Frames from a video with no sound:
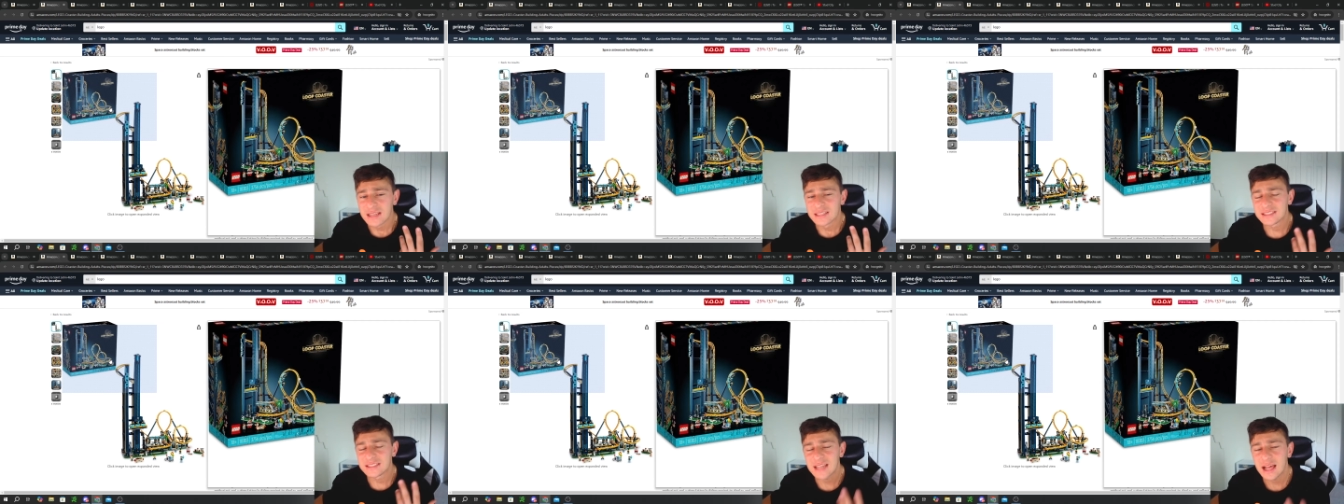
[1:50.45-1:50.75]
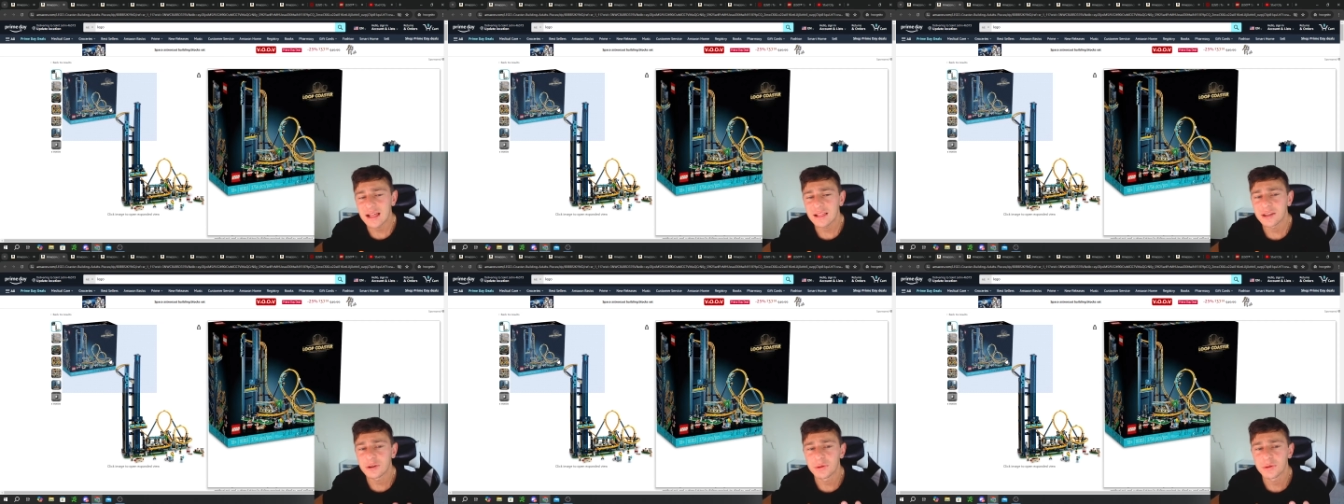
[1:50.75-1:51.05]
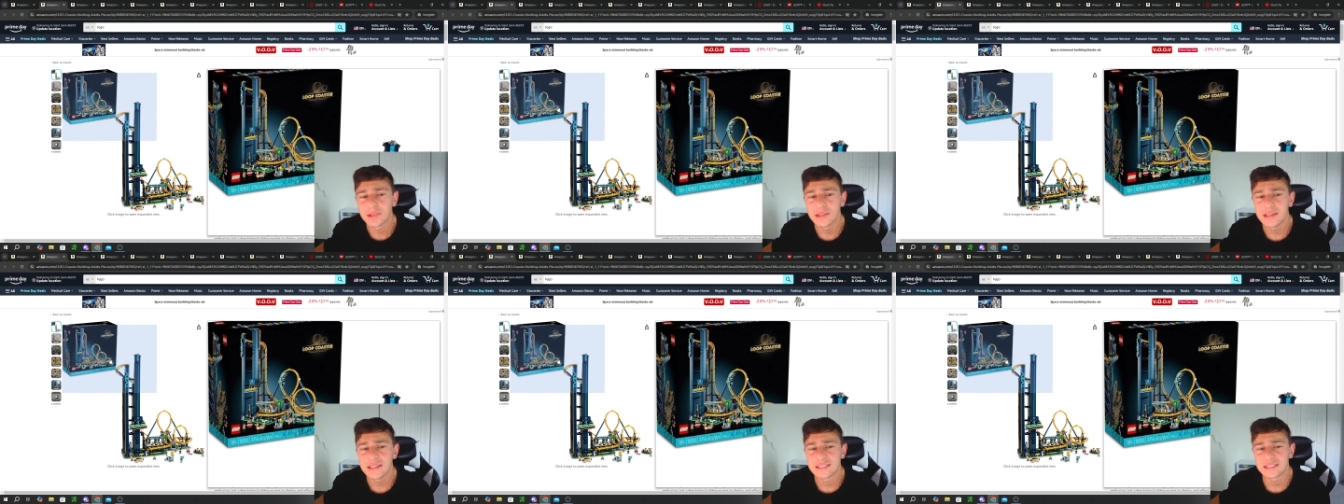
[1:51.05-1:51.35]
solid
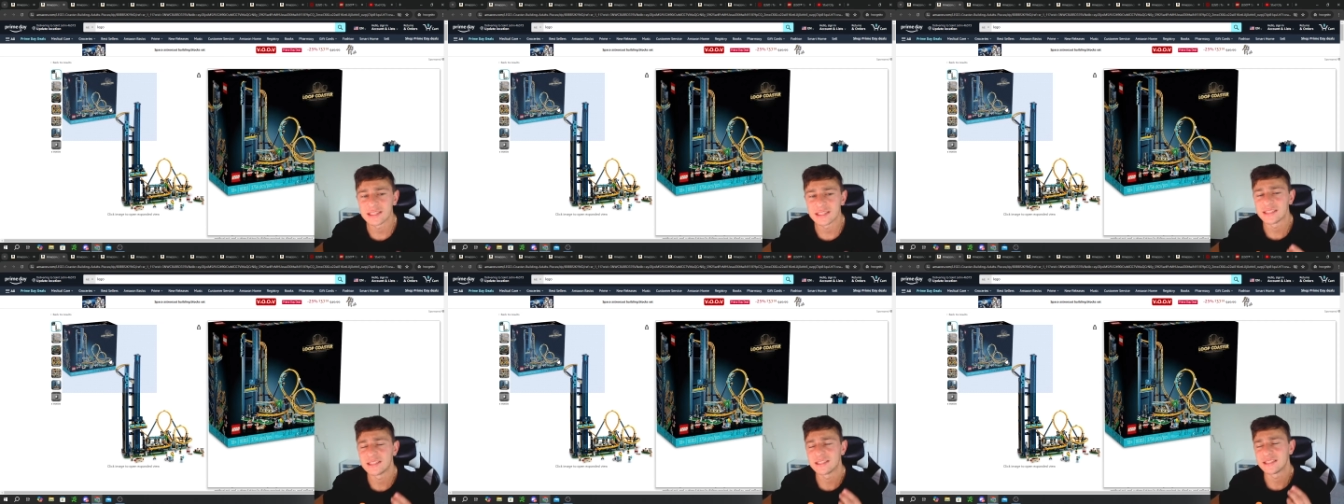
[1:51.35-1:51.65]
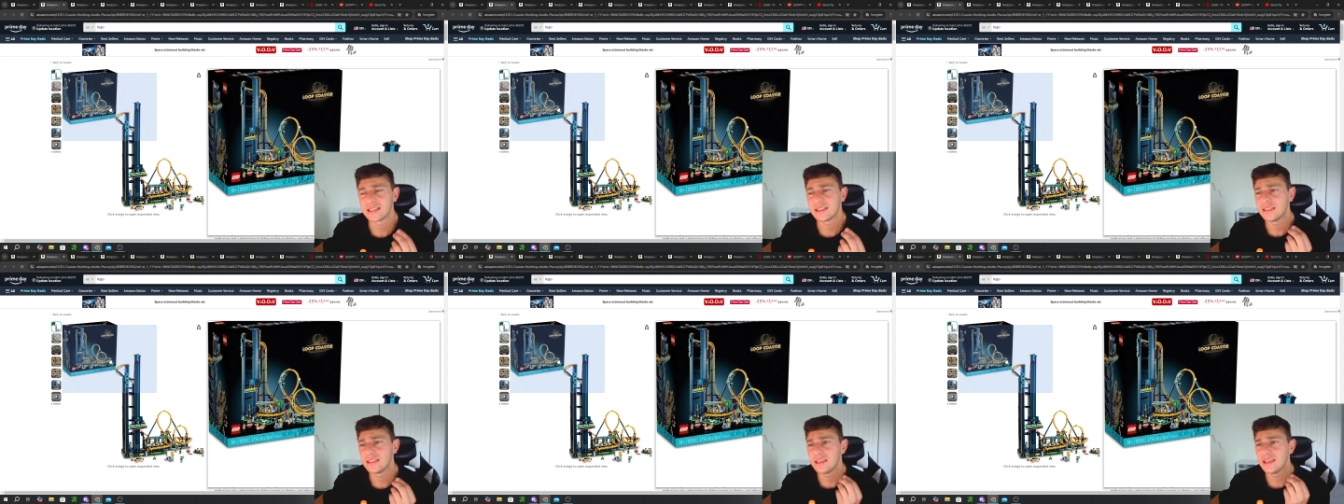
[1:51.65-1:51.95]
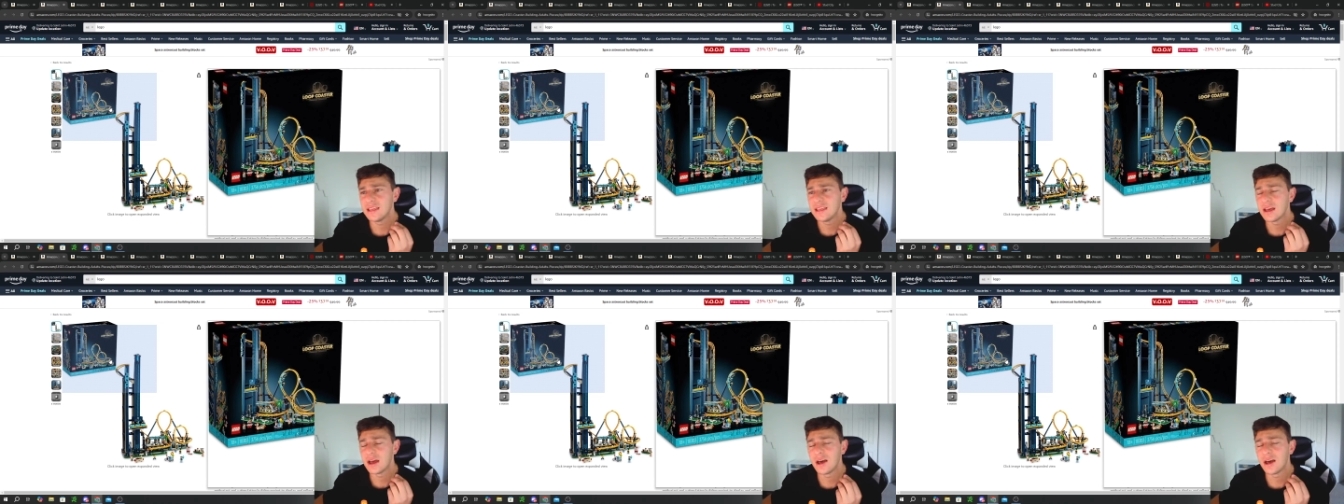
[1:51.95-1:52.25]
release since
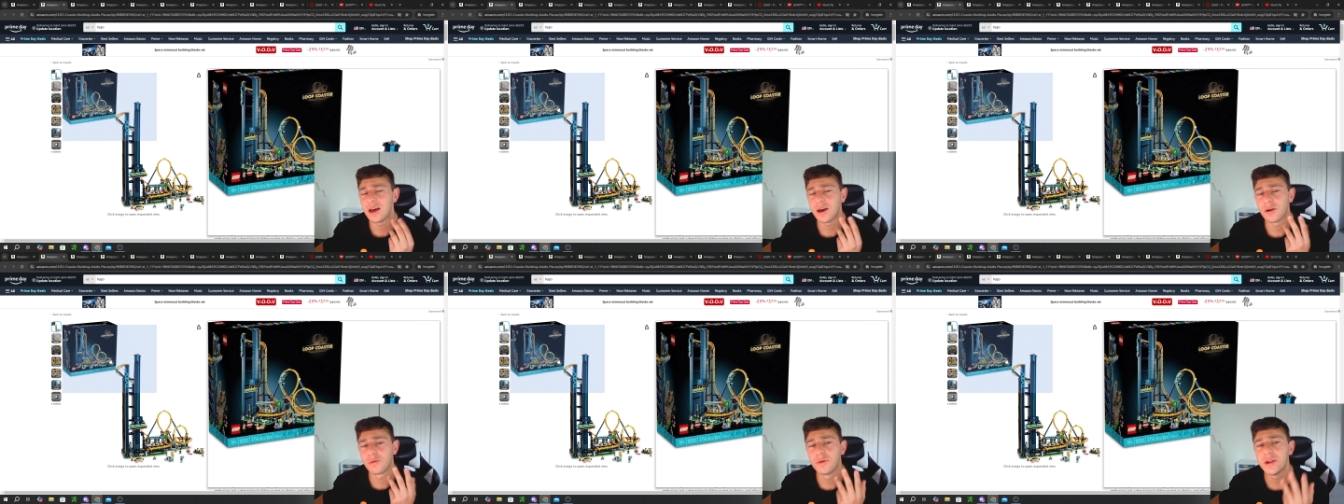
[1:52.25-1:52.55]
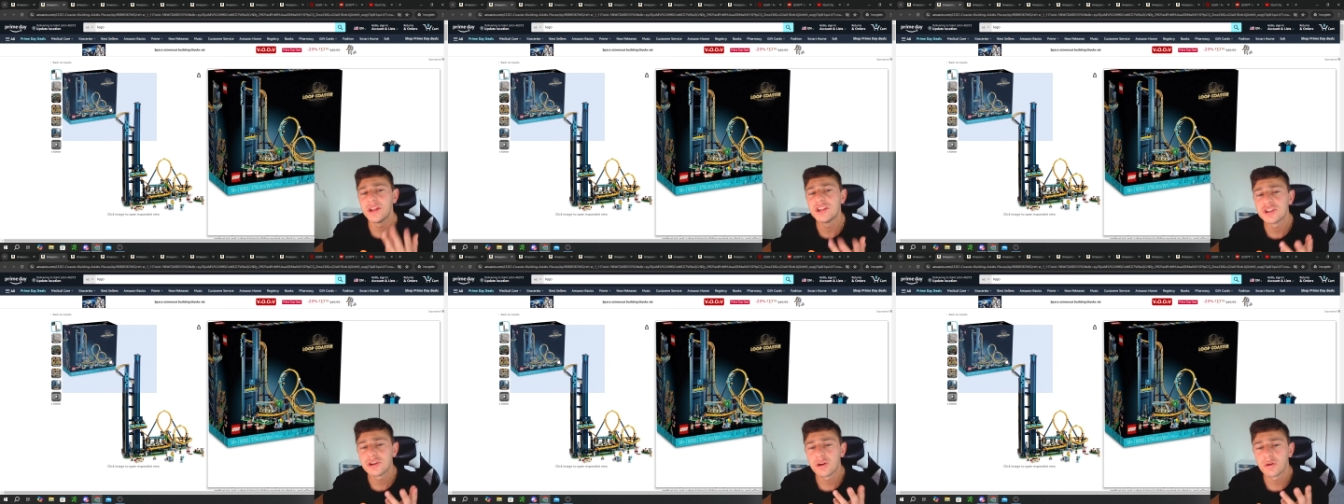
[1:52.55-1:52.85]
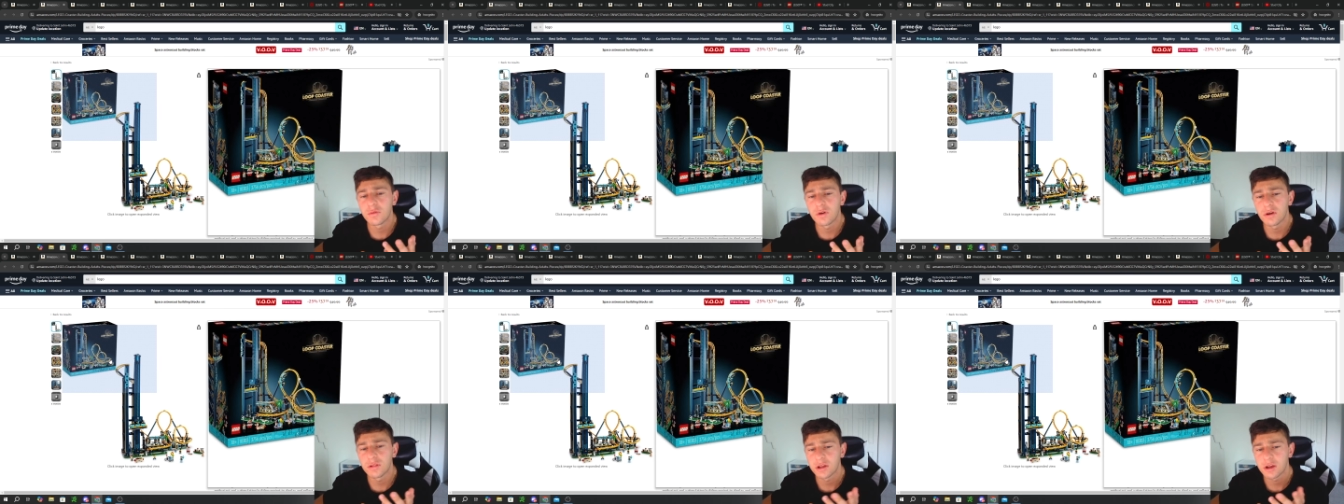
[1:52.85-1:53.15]
the uh,
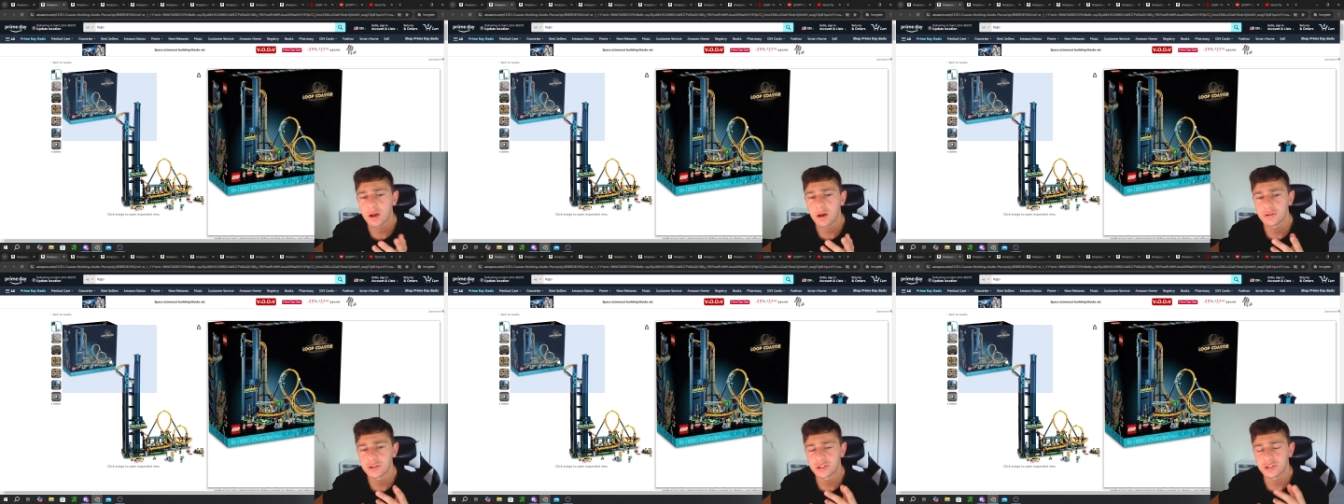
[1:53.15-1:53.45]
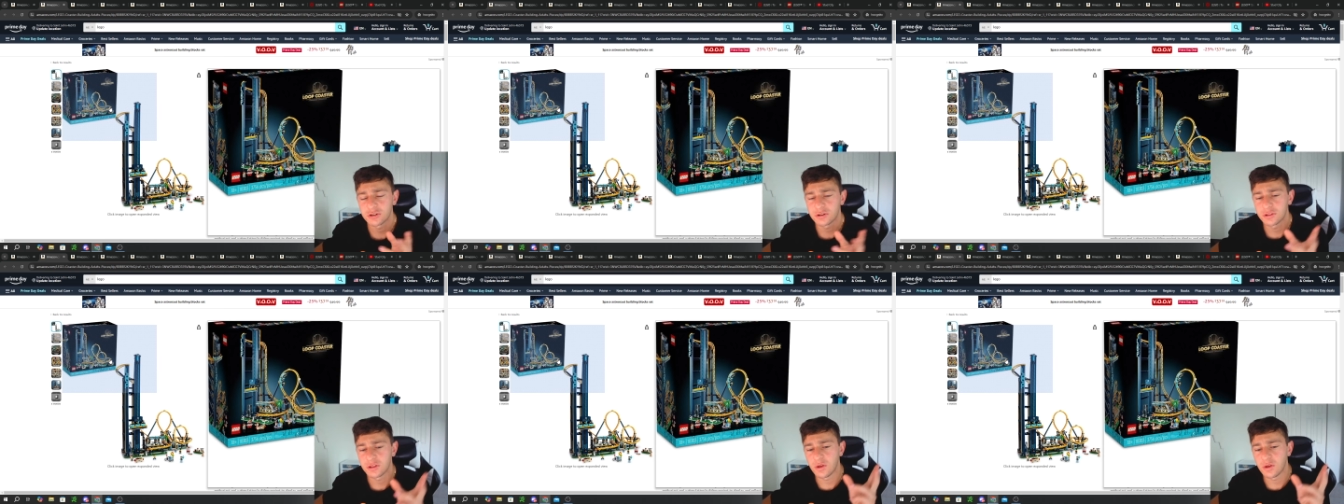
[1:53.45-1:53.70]
original roller coaster,